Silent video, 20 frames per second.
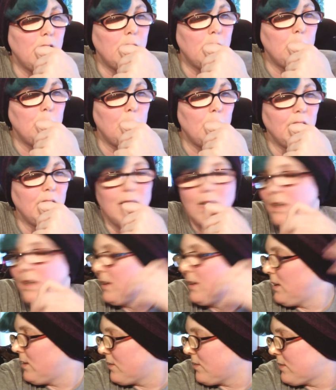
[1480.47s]
But yeah,
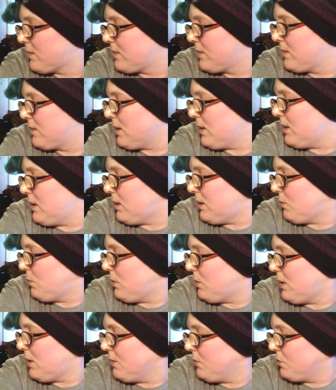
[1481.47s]
that's that.
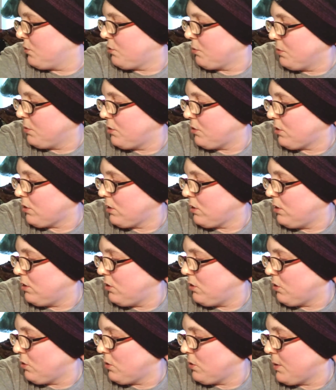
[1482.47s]
What else was I
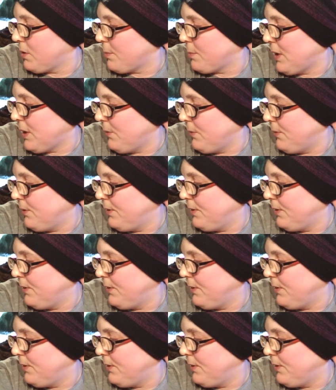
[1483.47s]
going to talk about?